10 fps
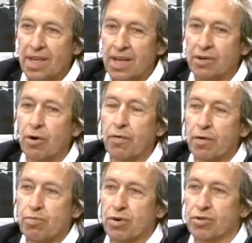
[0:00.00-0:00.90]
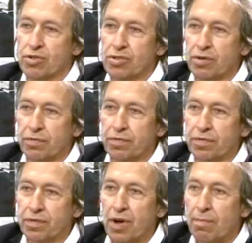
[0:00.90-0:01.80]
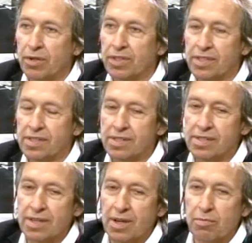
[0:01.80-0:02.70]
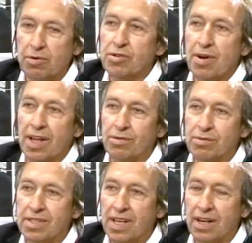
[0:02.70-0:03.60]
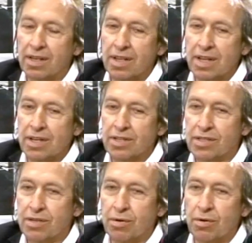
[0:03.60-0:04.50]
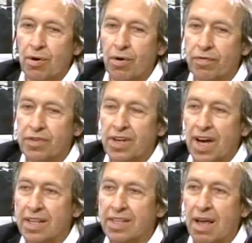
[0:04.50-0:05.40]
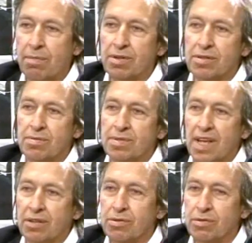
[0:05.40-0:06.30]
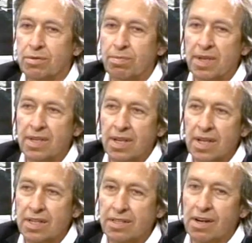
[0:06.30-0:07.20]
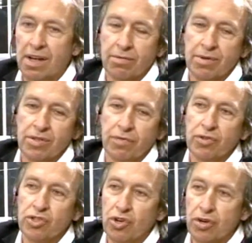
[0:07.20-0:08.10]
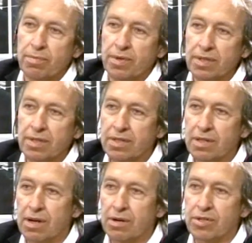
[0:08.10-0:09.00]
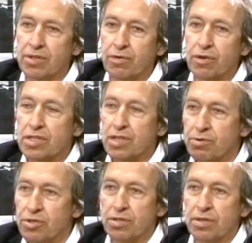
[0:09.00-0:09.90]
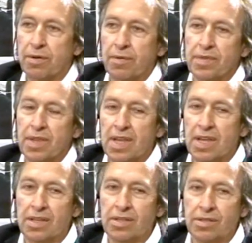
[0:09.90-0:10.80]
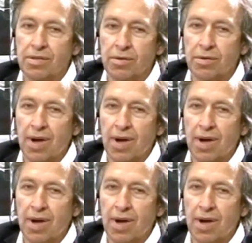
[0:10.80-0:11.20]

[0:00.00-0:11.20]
and overproduction of commodities, which you had to sell. So overnight, capitalism started to speak the language of enjoyment, the language of consumption. So you